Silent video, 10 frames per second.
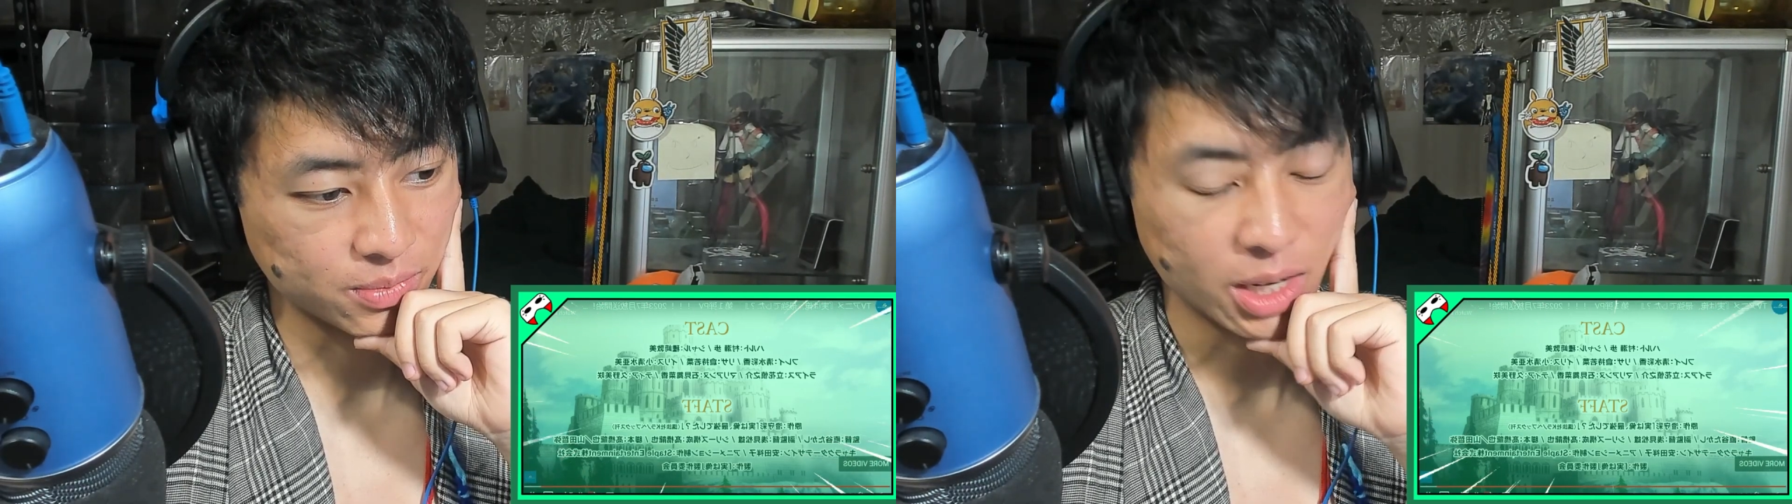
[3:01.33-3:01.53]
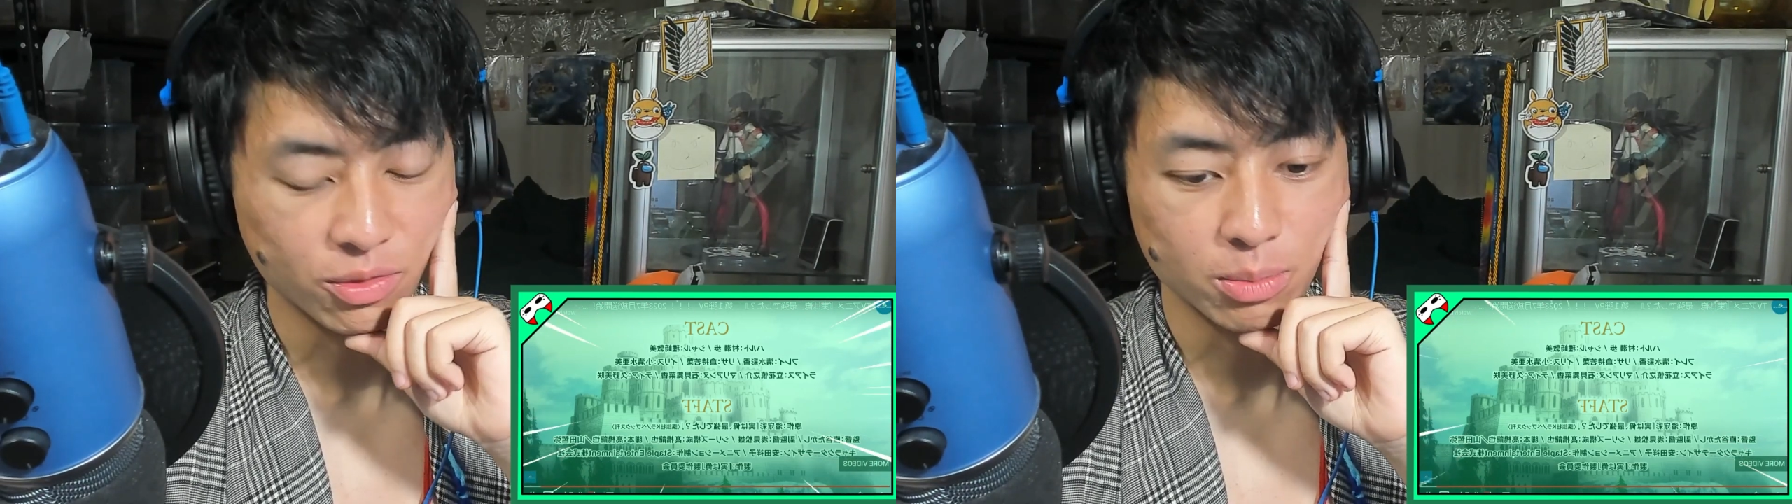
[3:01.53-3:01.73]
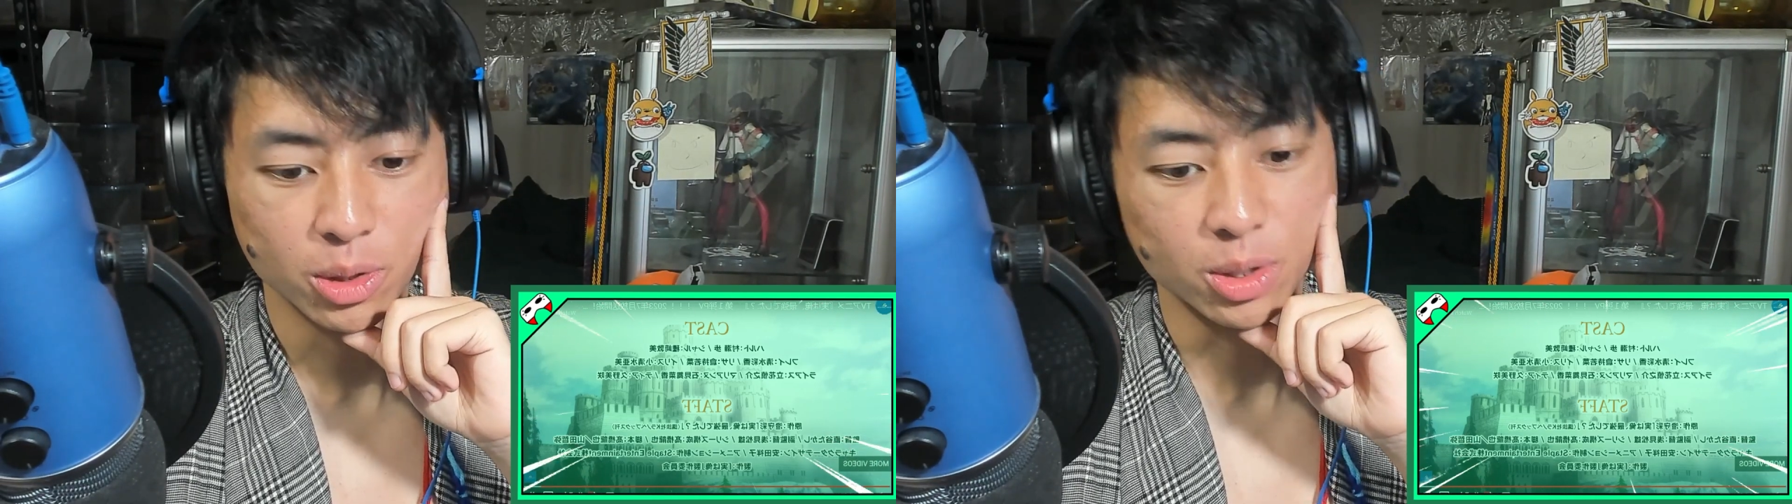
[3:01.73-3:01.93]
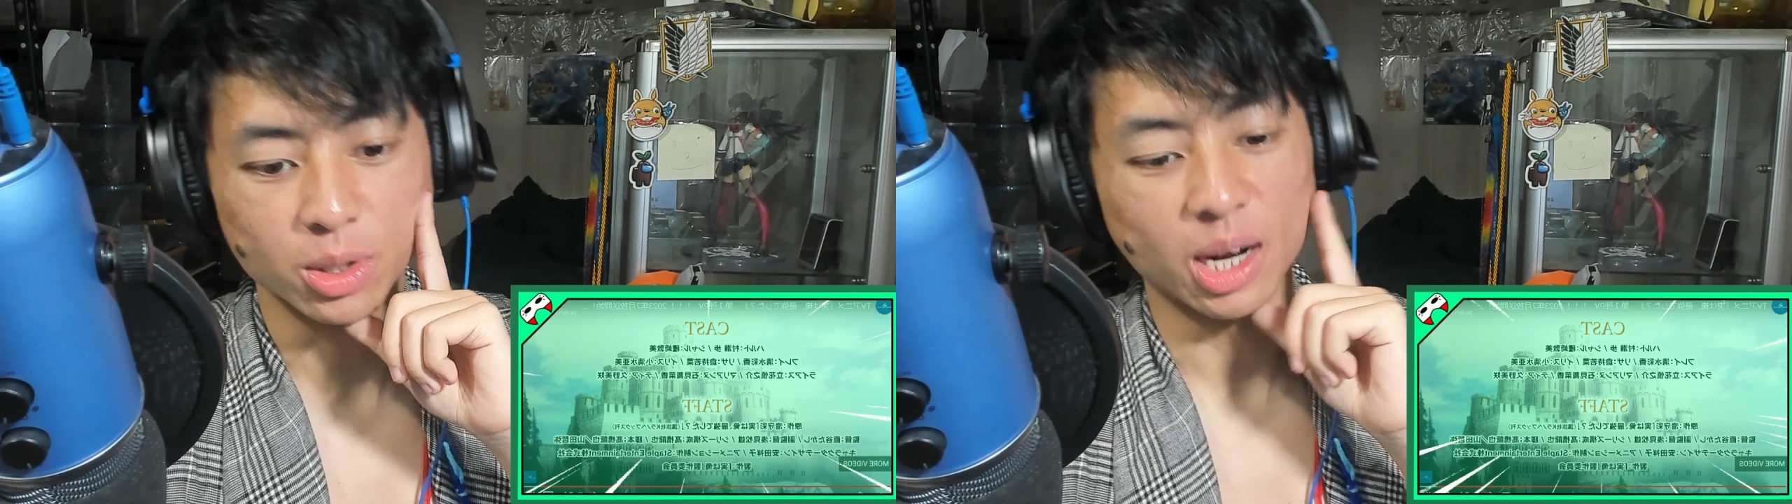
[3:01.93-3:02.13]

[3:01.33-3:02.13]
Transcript: Not familiar.